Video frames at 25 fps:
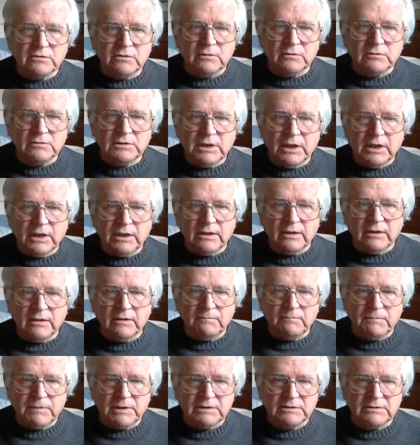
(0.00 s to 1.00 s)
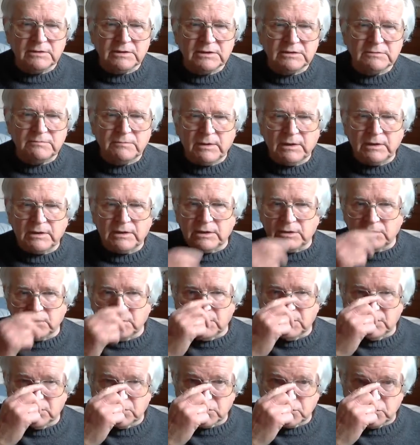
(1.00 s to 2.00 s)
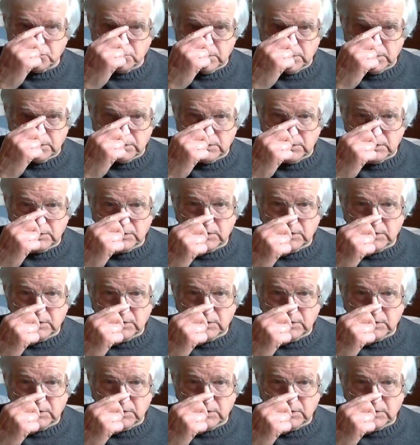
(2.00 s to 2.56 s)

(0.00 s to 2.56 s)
on tenor because that's my instrument.